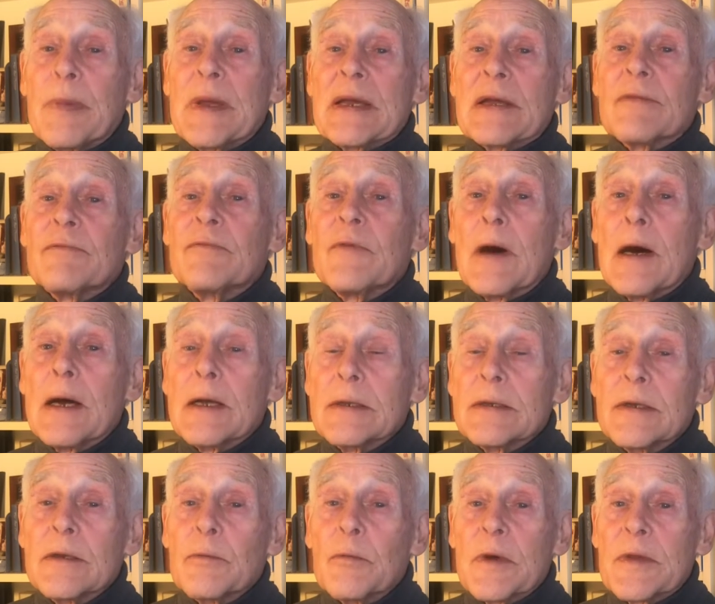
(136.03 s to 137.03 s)

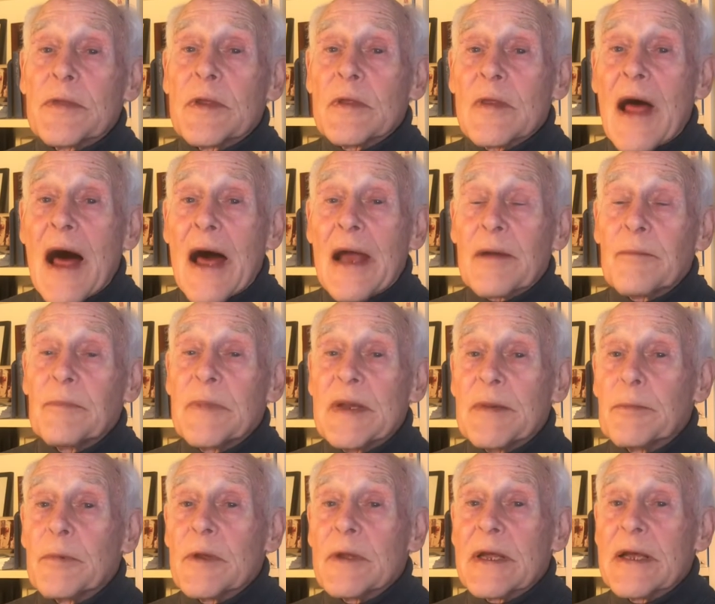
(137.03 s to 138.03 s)
fund with a lot of
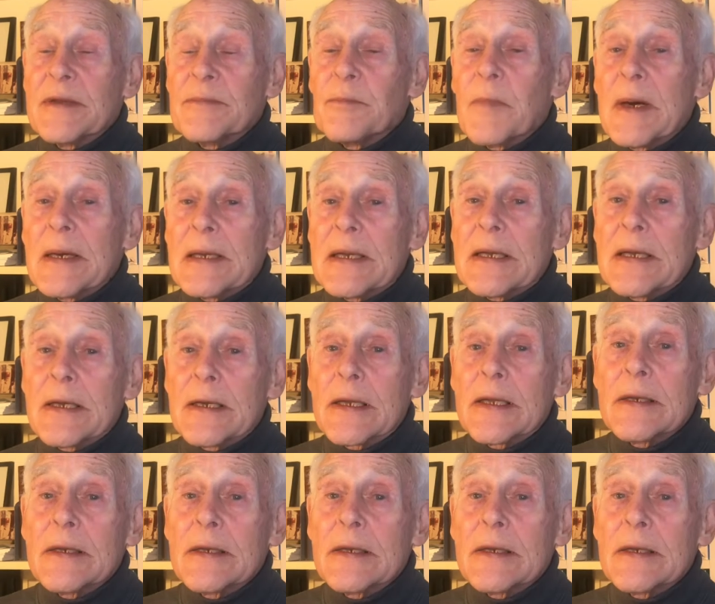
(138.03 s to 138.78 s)
people had money in it.